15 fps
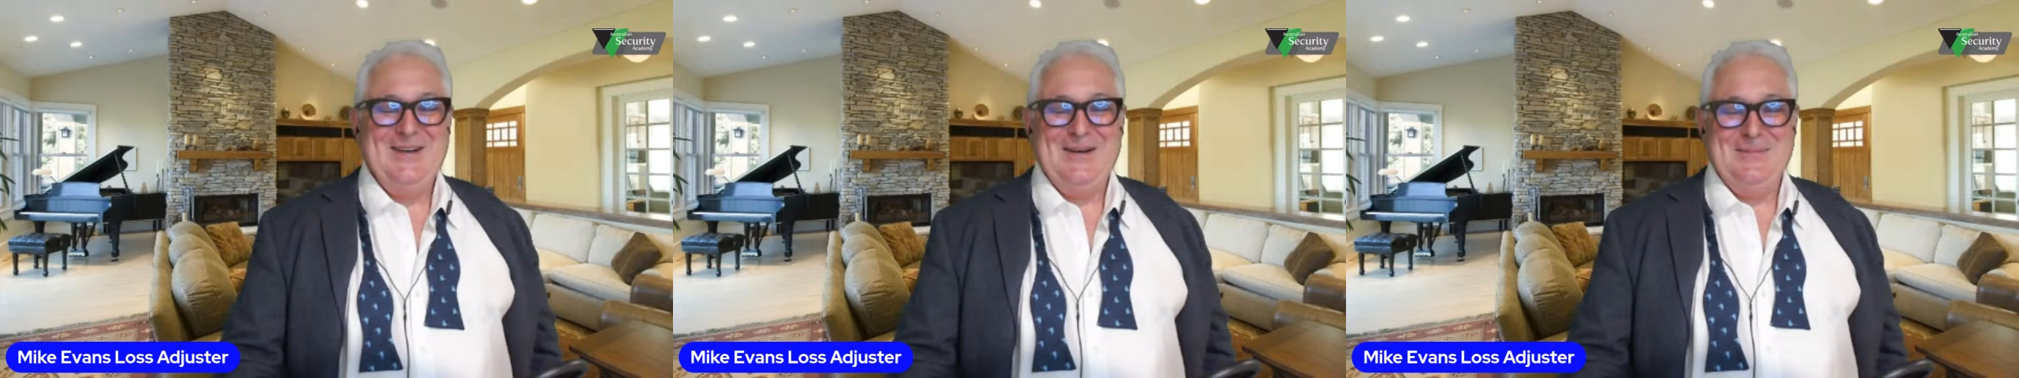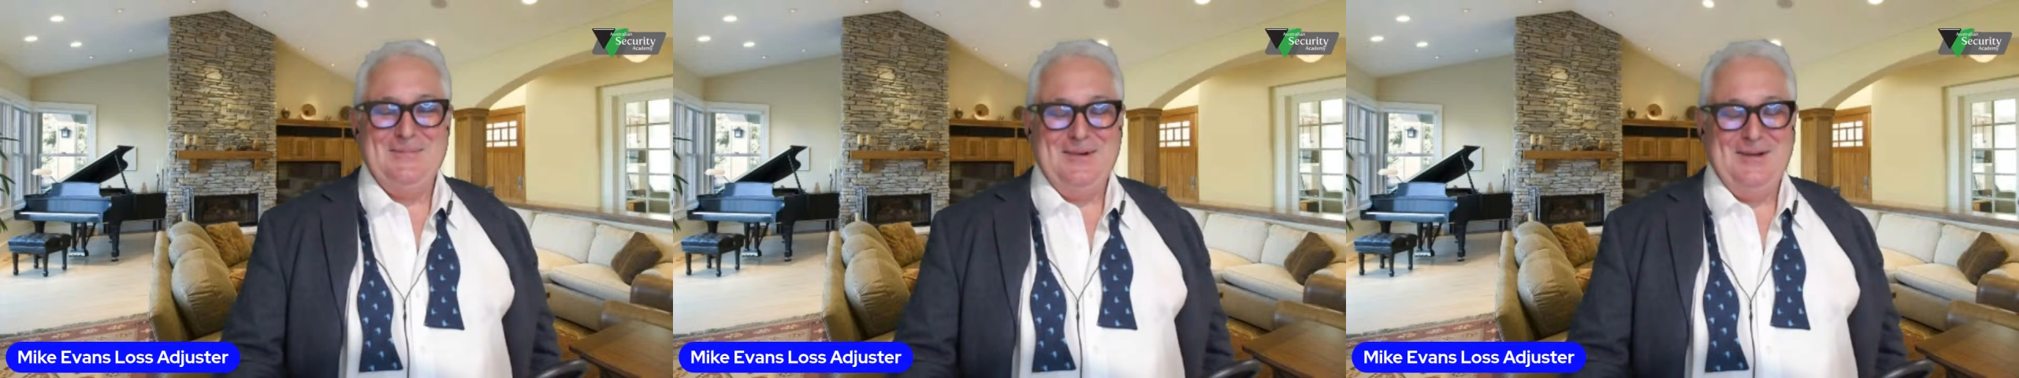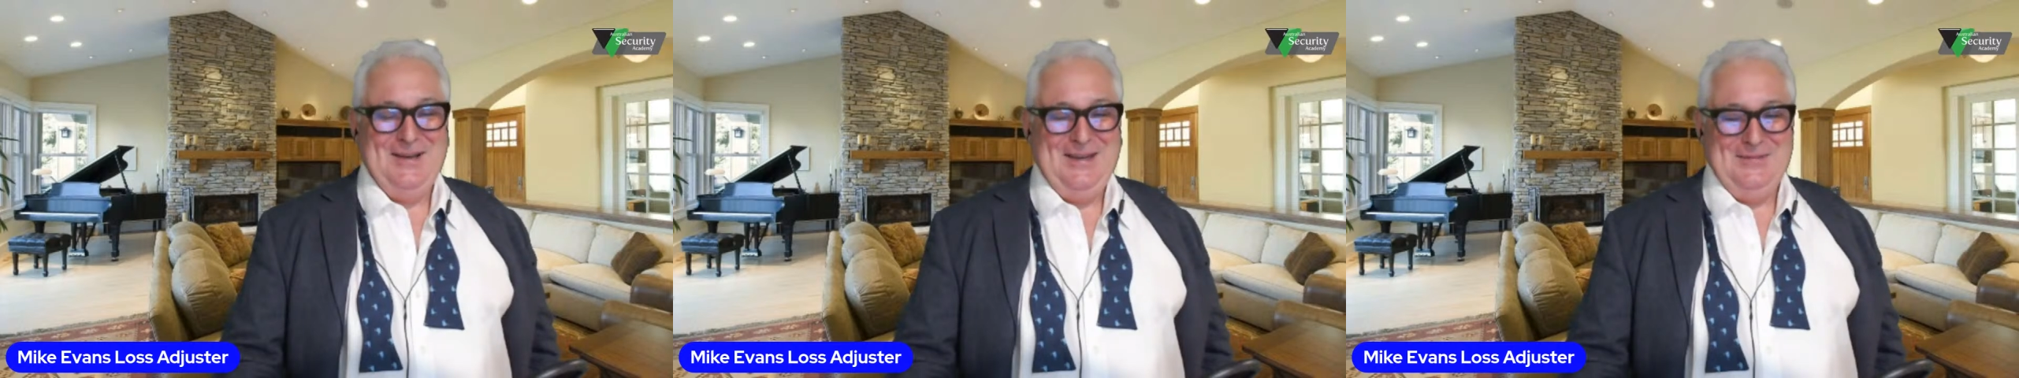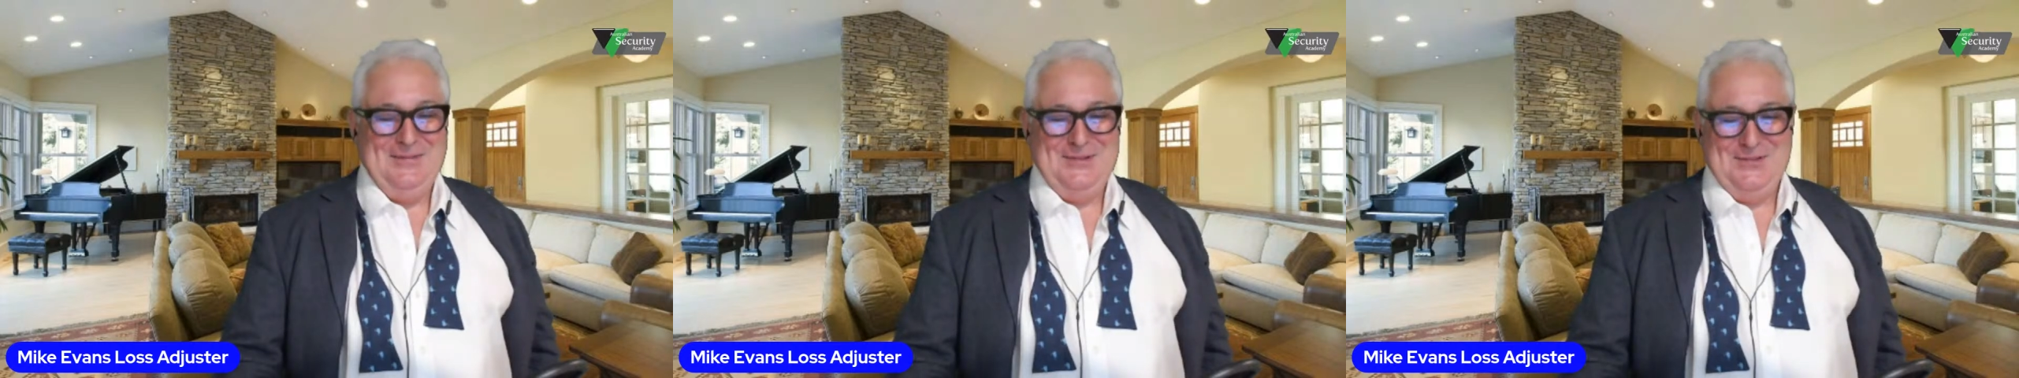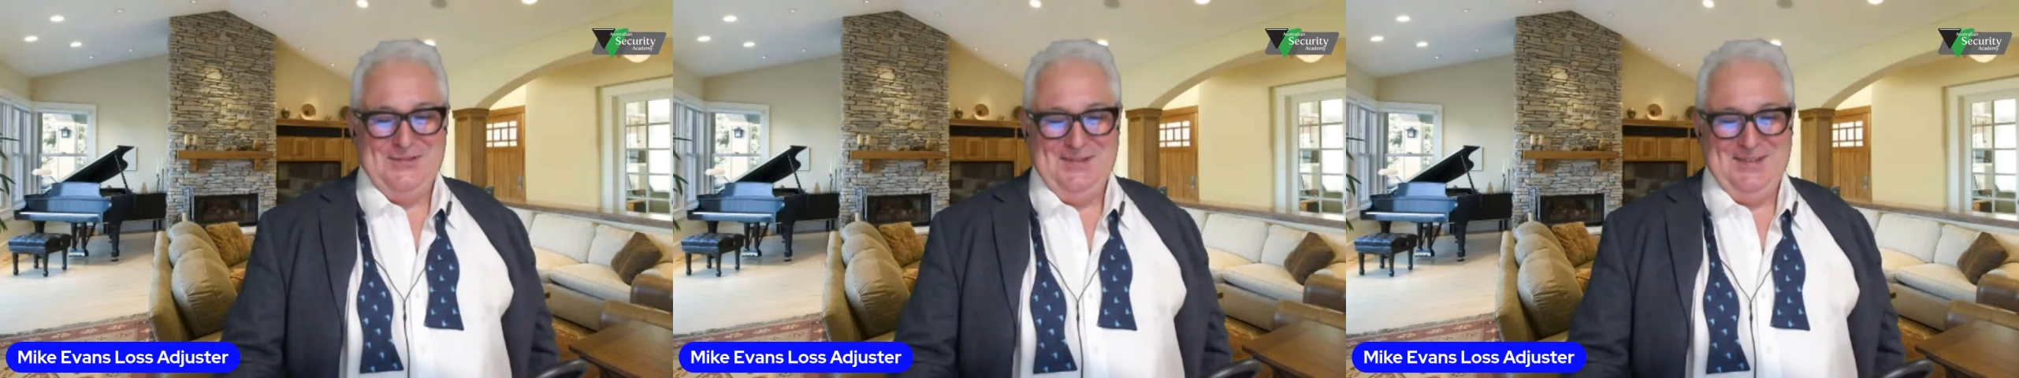I'm Mike
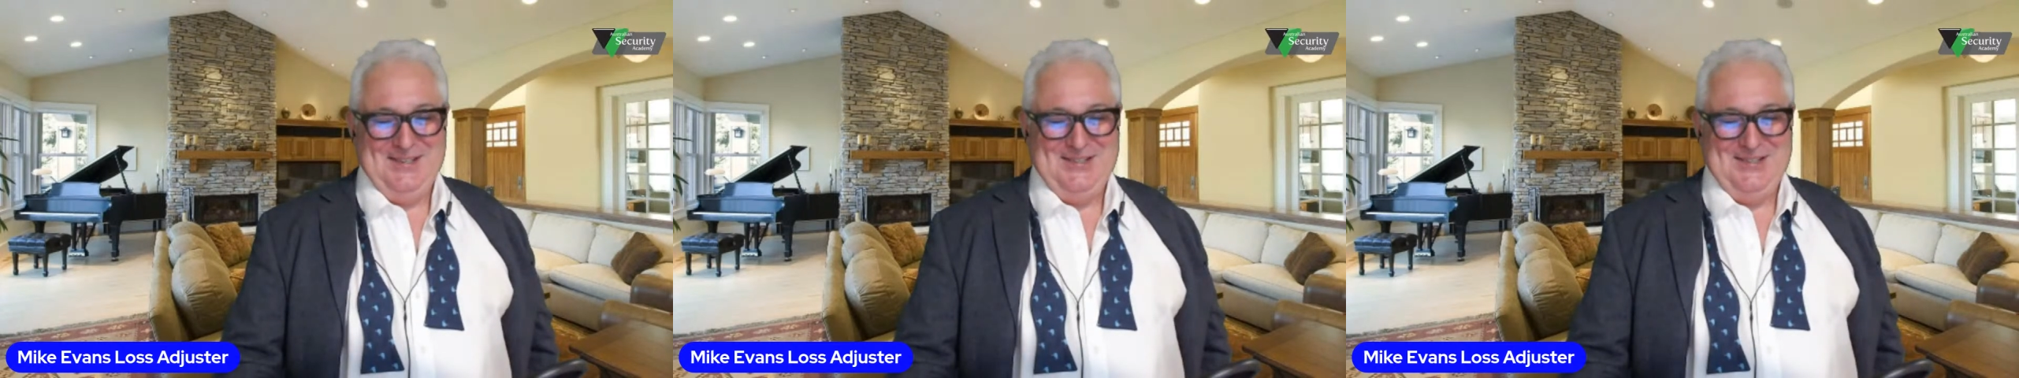Evans from the